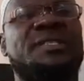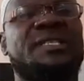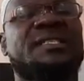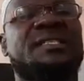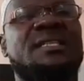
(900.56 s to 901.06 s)

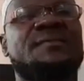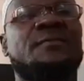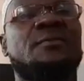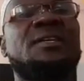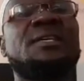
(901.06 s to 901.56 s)

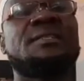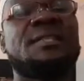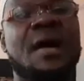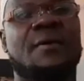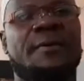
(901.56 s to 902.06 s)
successful in
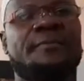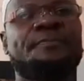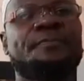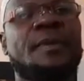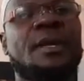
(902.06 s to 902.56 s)
dawa.
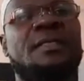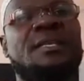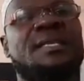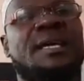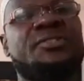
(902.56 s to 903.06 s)

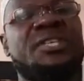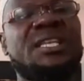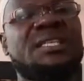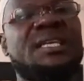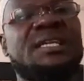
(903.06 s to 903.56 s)
These are
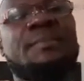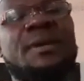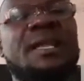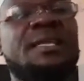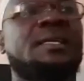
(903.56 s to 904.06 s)
series that I'm
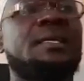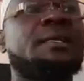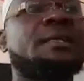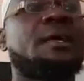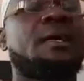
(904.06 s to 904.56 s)
running
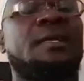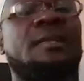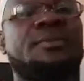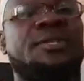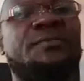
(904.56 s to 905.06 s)
in uh,
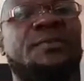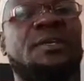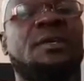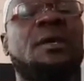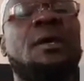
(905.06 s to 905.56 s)
Ilm TV.